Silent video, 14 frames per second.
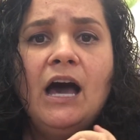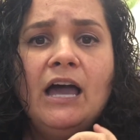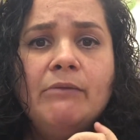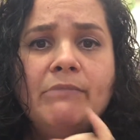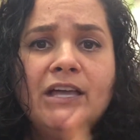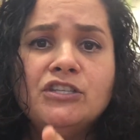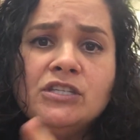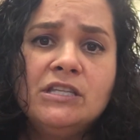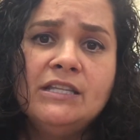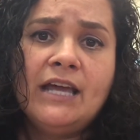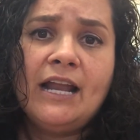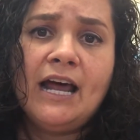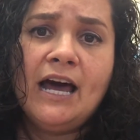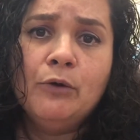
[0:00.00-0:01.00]
I
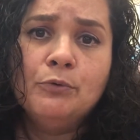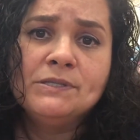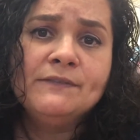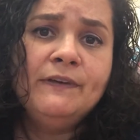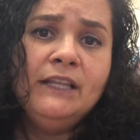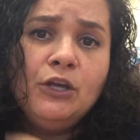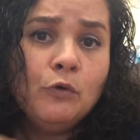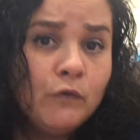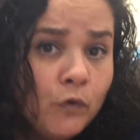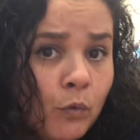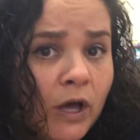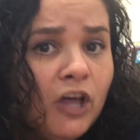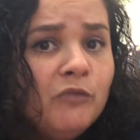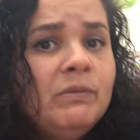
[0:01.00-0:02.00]
mentioned that I was feeling
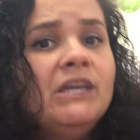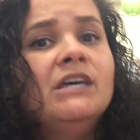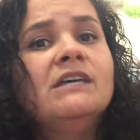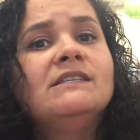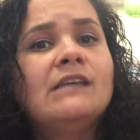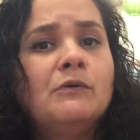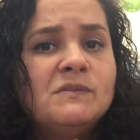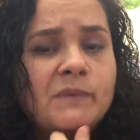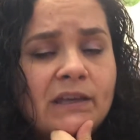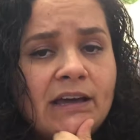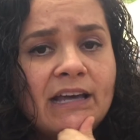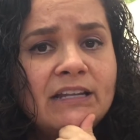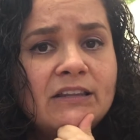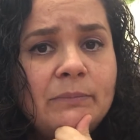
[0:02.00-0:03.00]
overwhelmed because I was
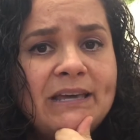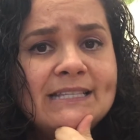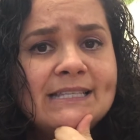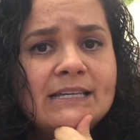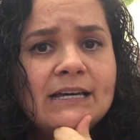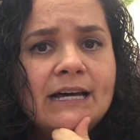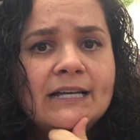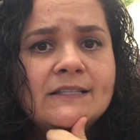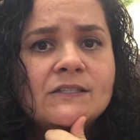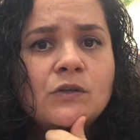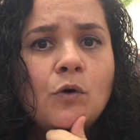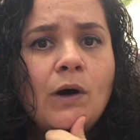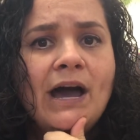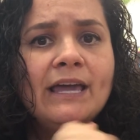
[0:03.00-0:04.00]
behind in the pacing guide.
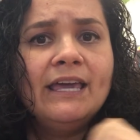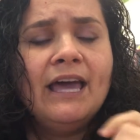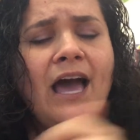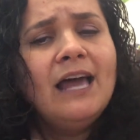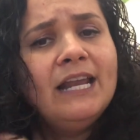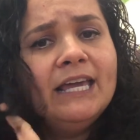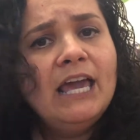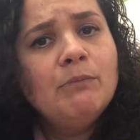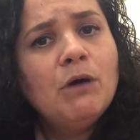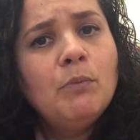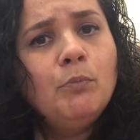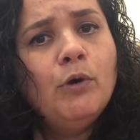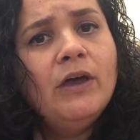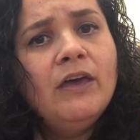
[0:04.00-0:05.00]
So I kind of came
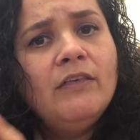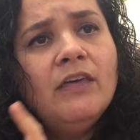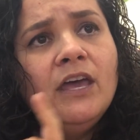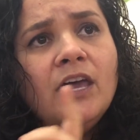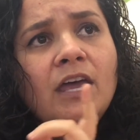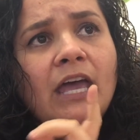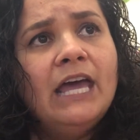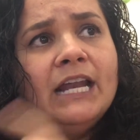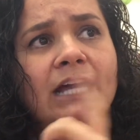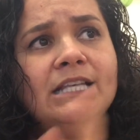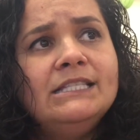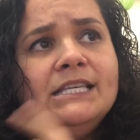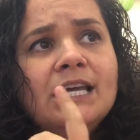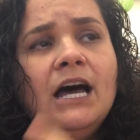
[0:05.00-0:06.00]
up with an
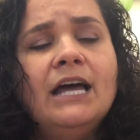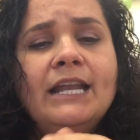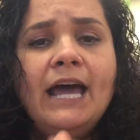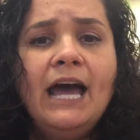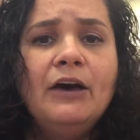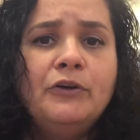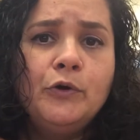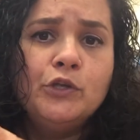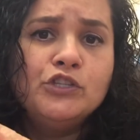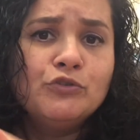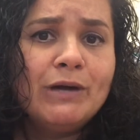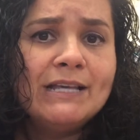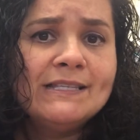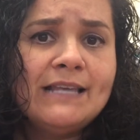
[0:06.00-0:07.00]
idea on how to
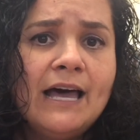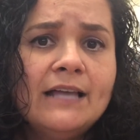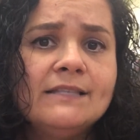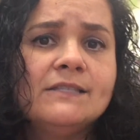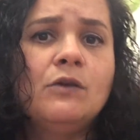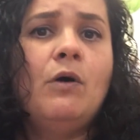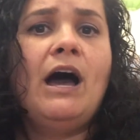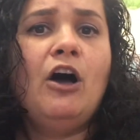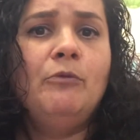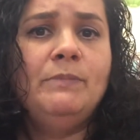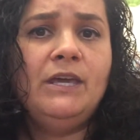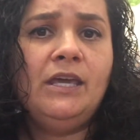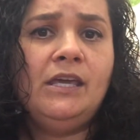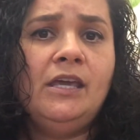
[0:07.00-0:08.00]
address that. So
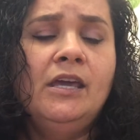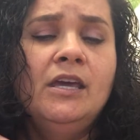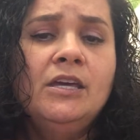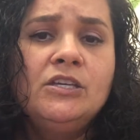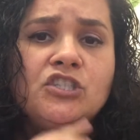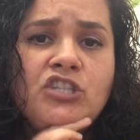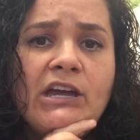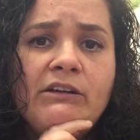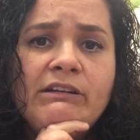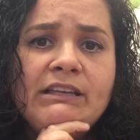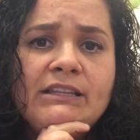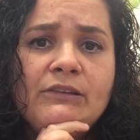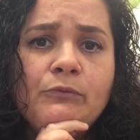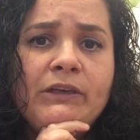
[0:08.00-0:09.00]
I'll be
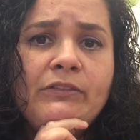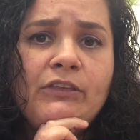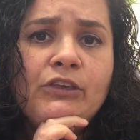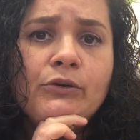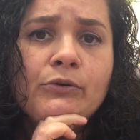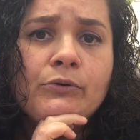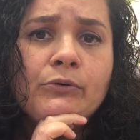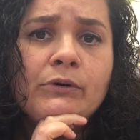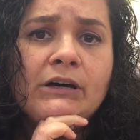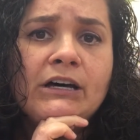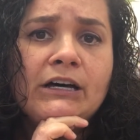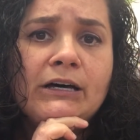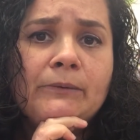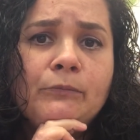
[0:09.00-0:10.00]
sharing with you
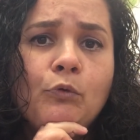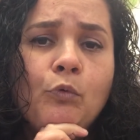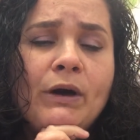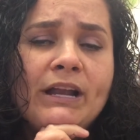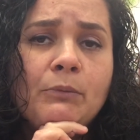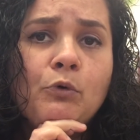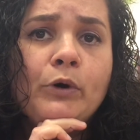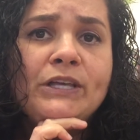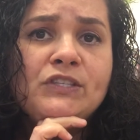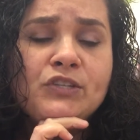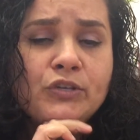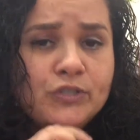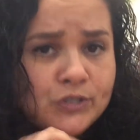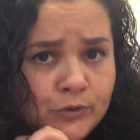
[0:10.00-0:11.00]
what I'm
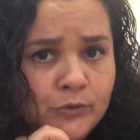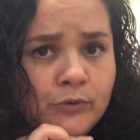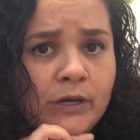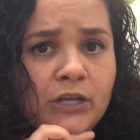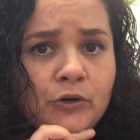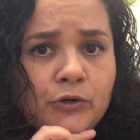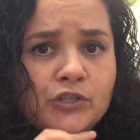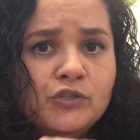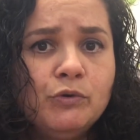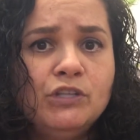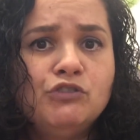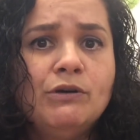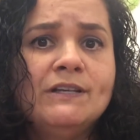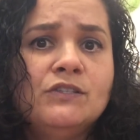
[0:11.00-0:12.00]
going to do in order
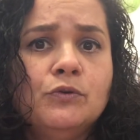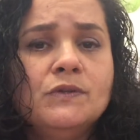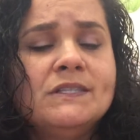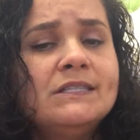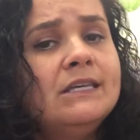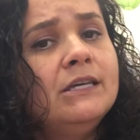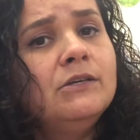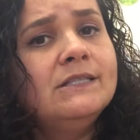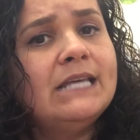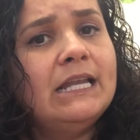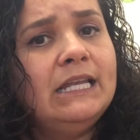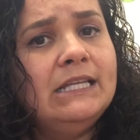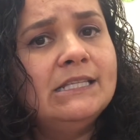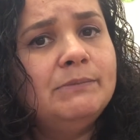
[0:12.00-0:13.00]
to address those skills
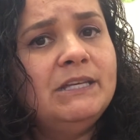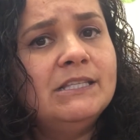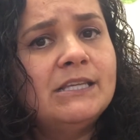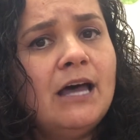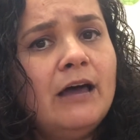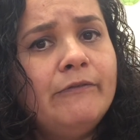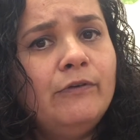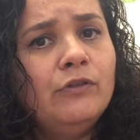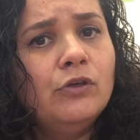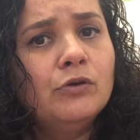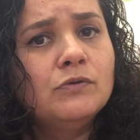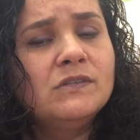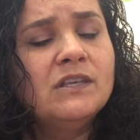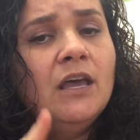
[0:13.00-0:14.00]
that need to be taught for
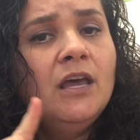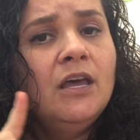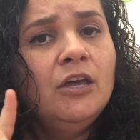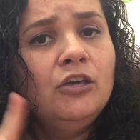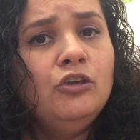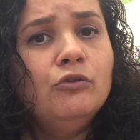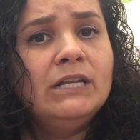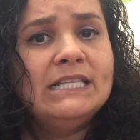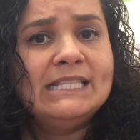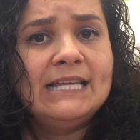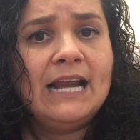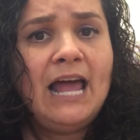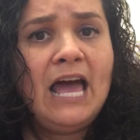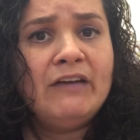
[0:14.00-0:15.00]
those
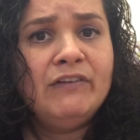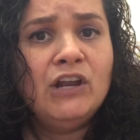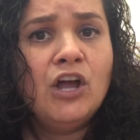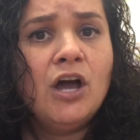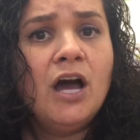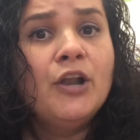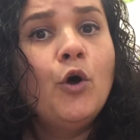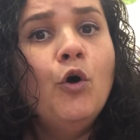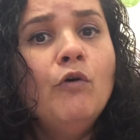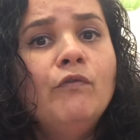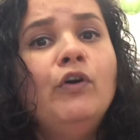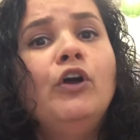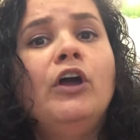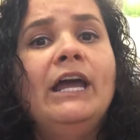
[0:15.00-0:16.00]
units that I haven't gone
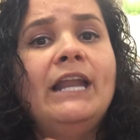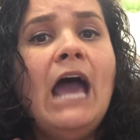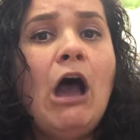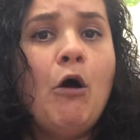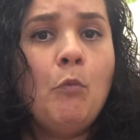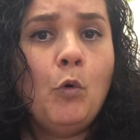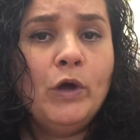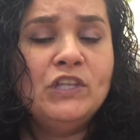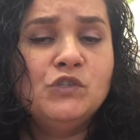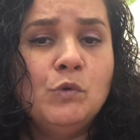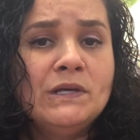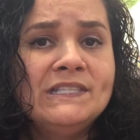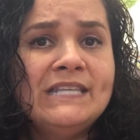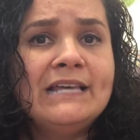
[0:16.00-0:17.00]
over and how I'm going
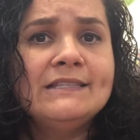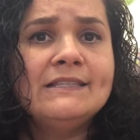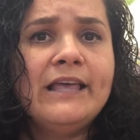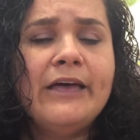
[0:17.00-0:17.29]
to assess